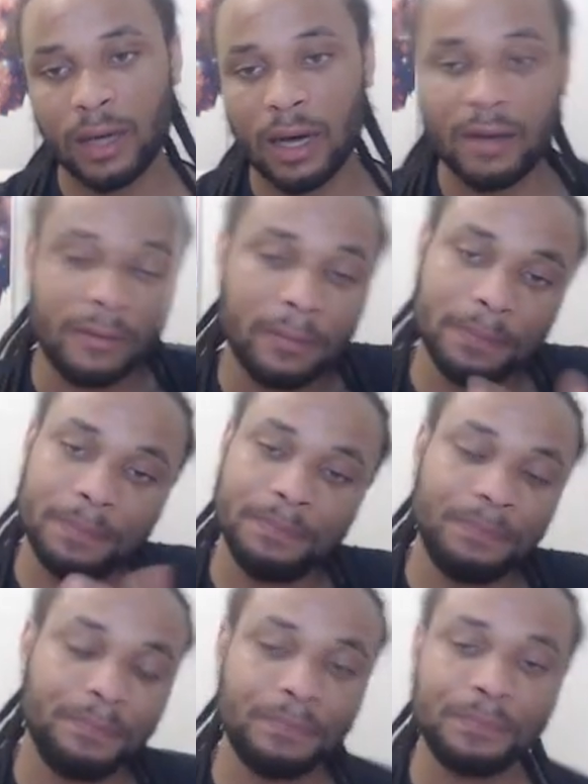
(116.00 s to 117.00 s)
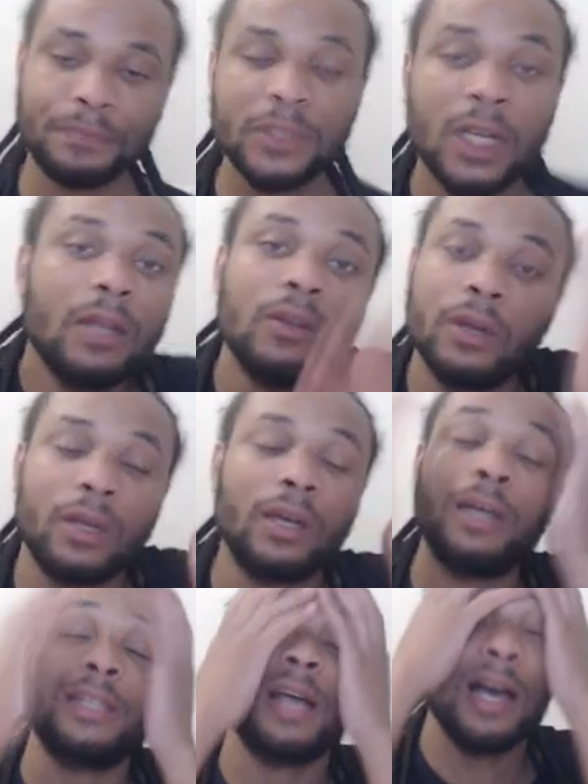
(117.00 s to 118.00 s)
I've. Uh, look,
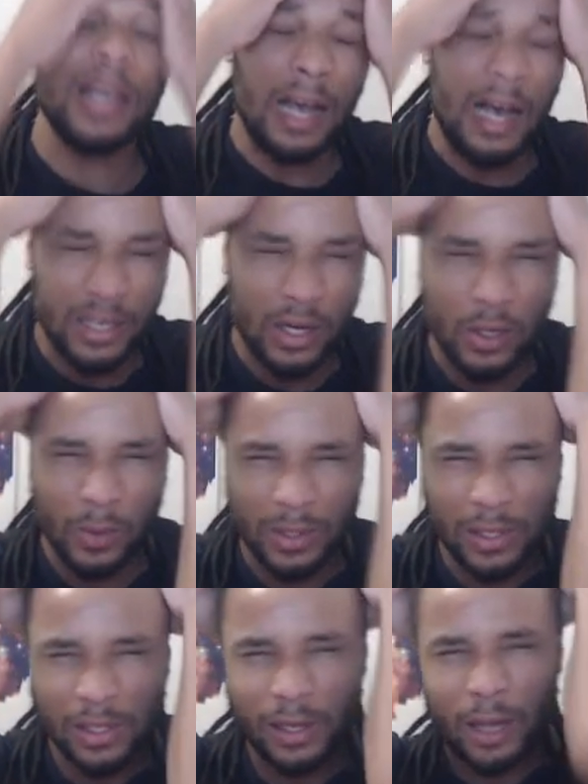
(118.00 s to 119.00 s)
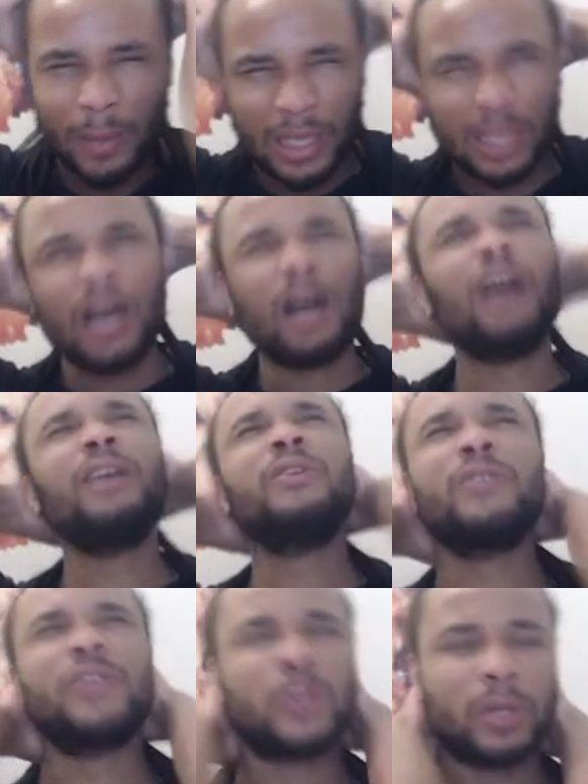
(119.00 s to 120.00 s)
guys, I, I don't know what to say. I mean, I
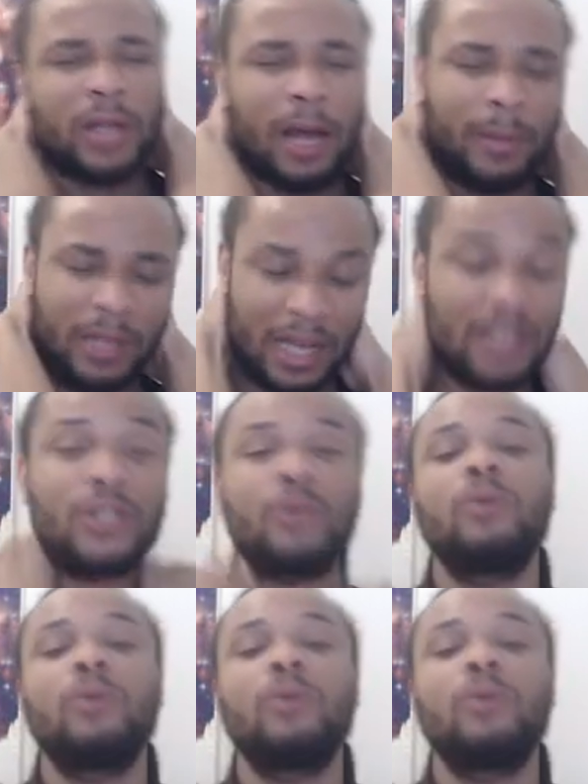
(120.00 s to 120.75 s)
knew this would happen. As you